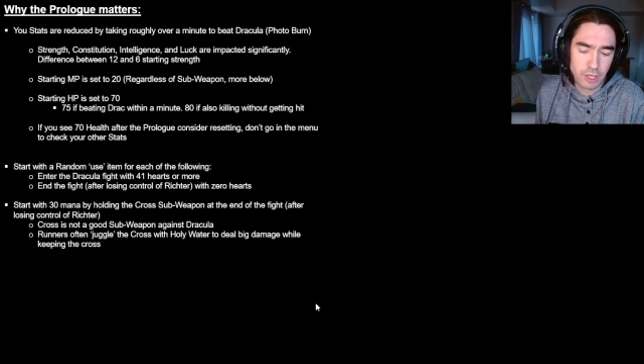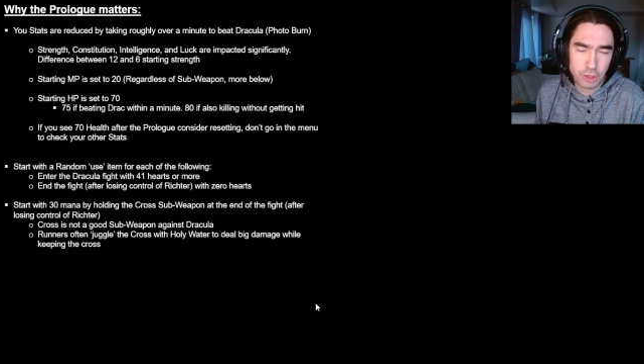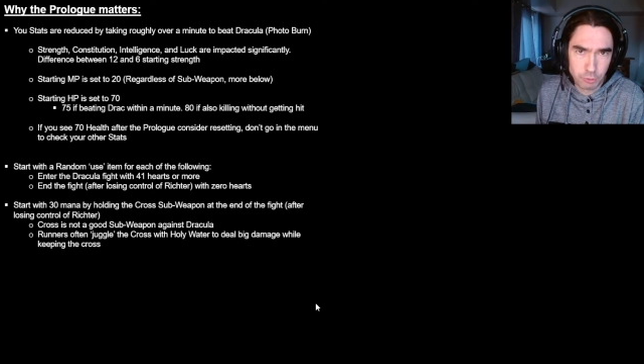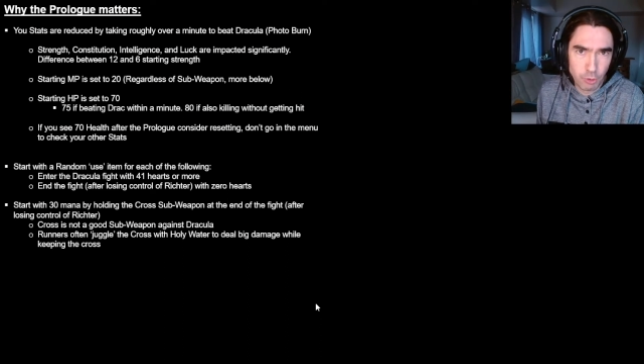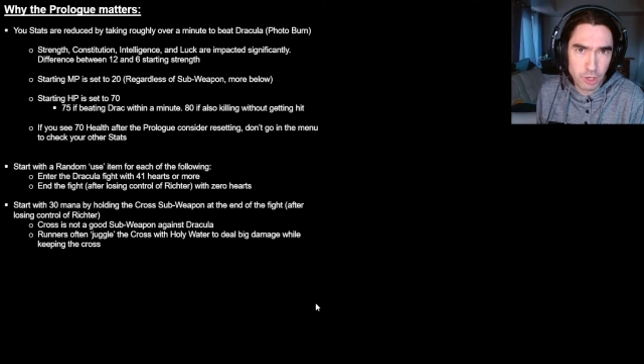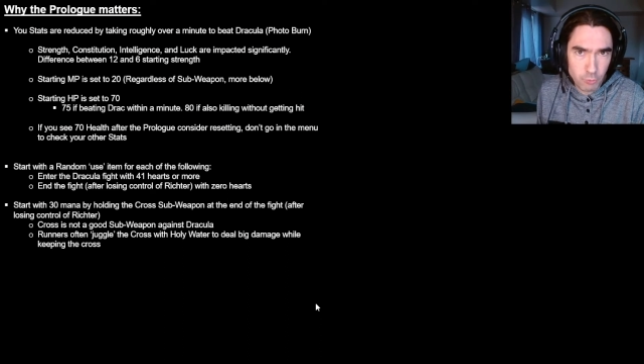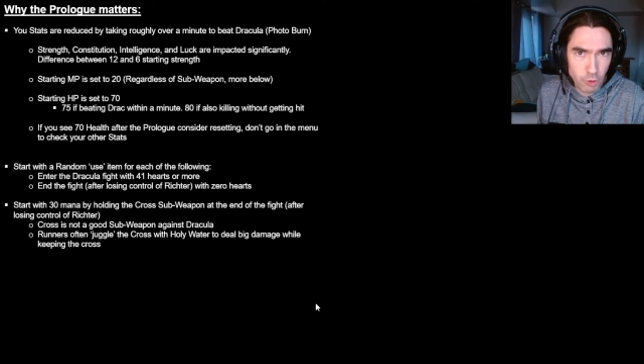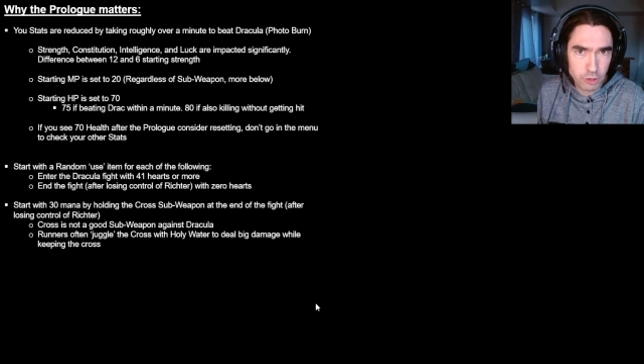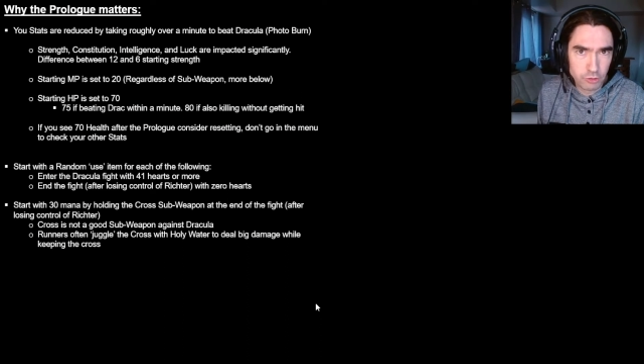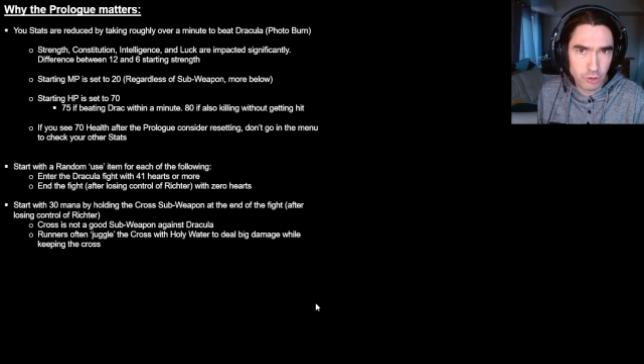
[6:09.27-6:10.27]
throwing
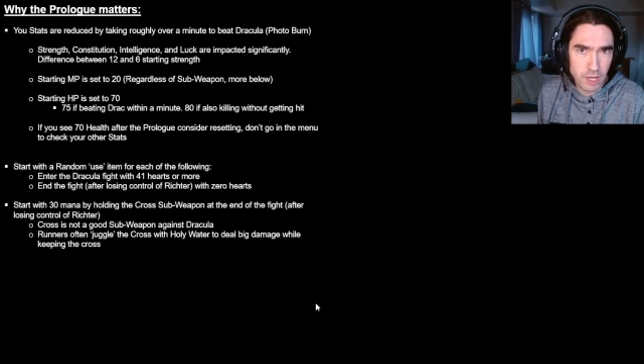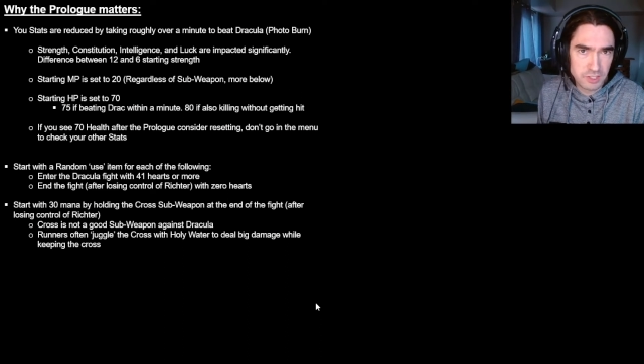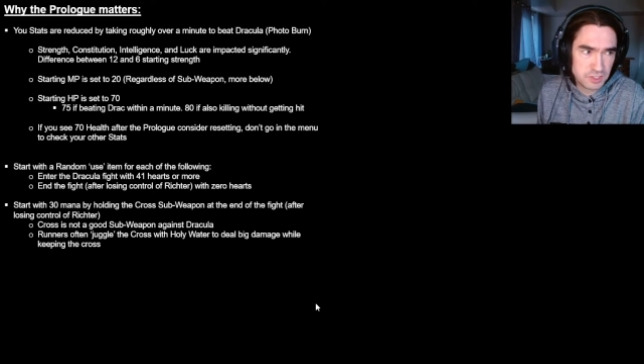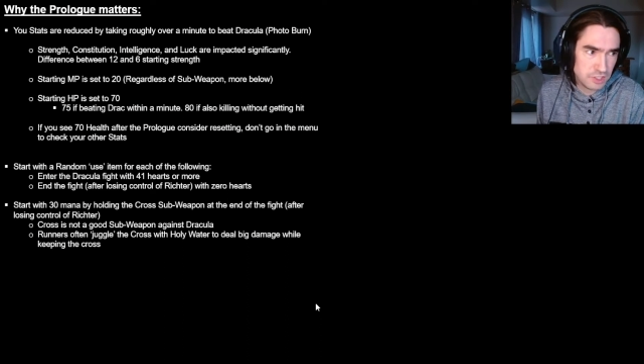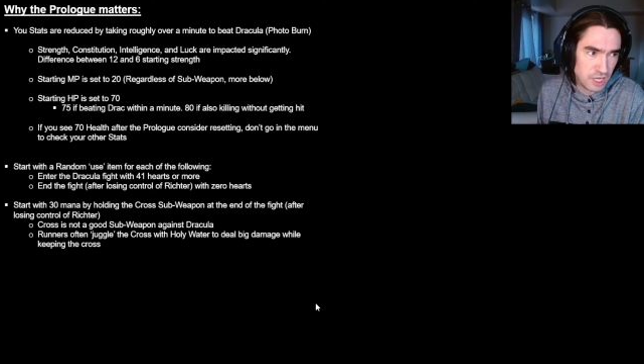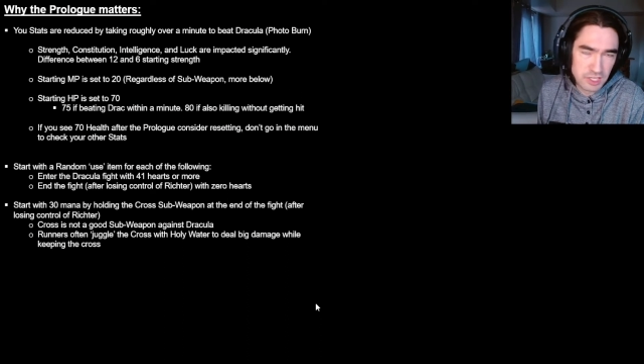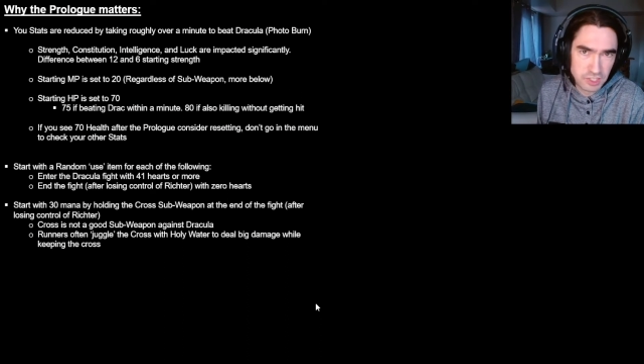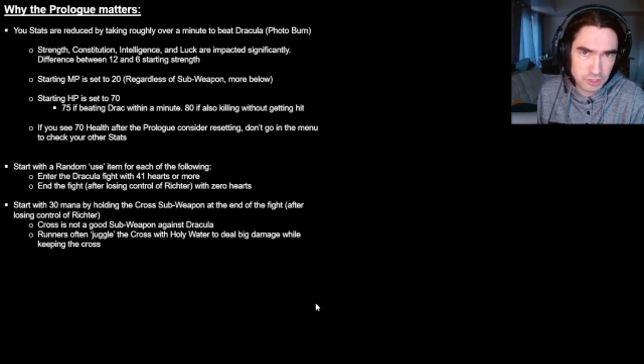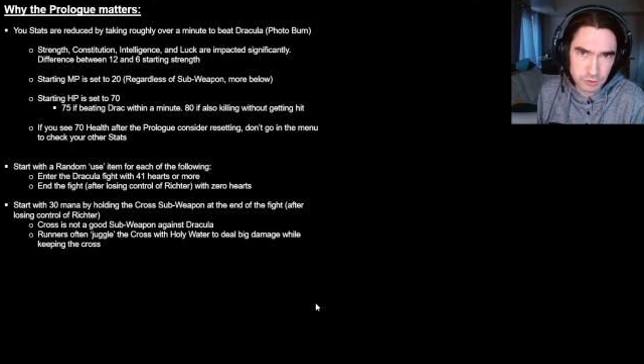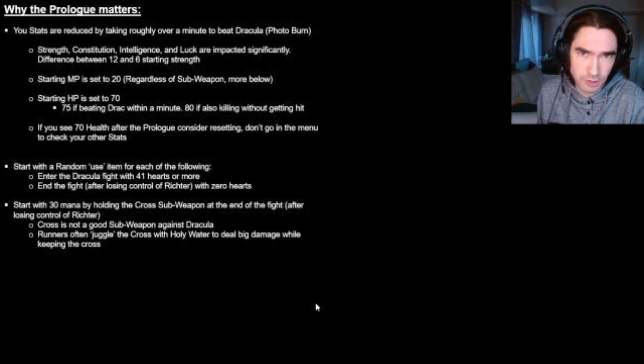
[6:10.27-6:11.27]
one cross
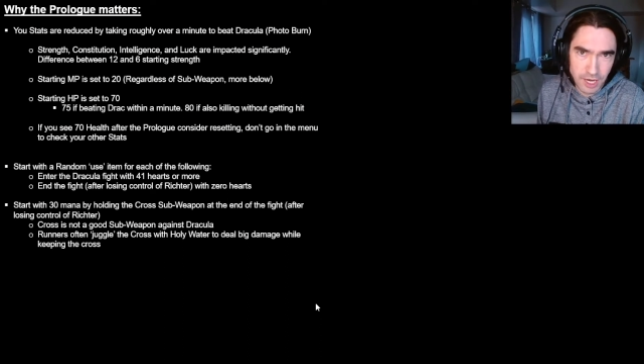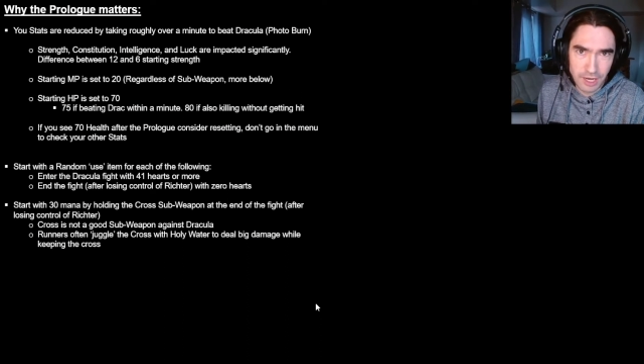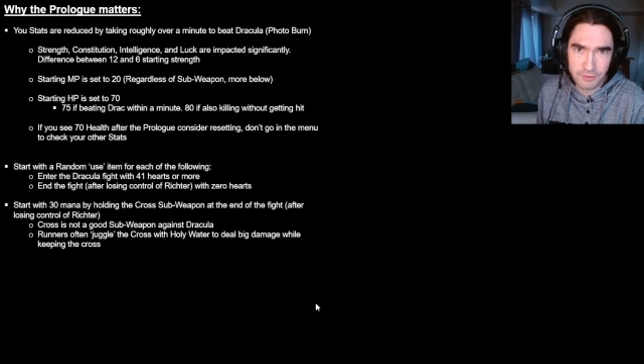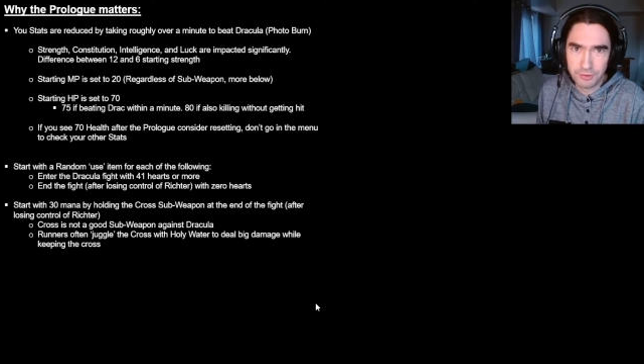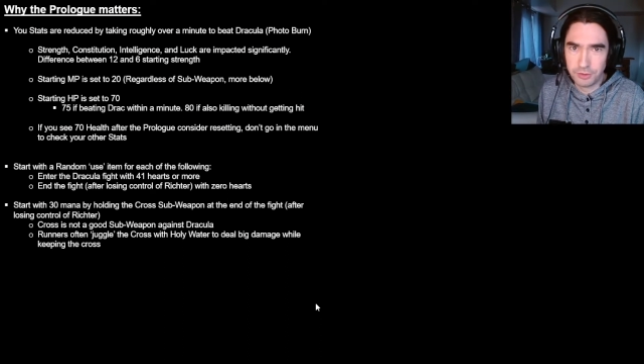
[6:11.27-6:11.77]
isn't great.